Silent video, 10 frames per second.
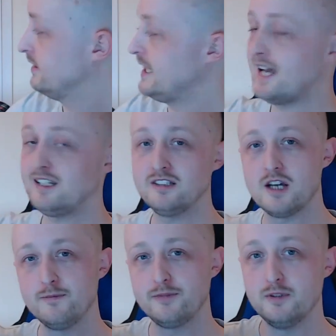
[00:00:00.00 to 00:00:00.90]
the added
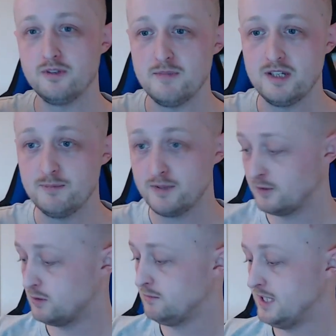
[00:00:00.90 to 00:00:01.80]
comfort of the memory
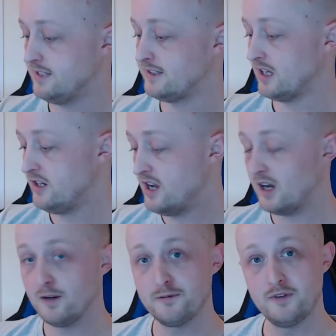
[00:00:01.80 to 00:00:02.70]
foam is
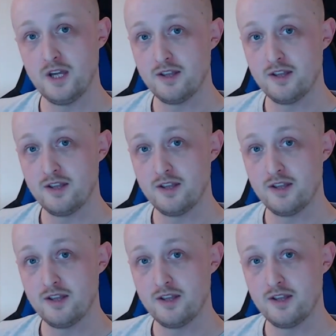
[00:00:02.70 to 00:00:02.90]
enough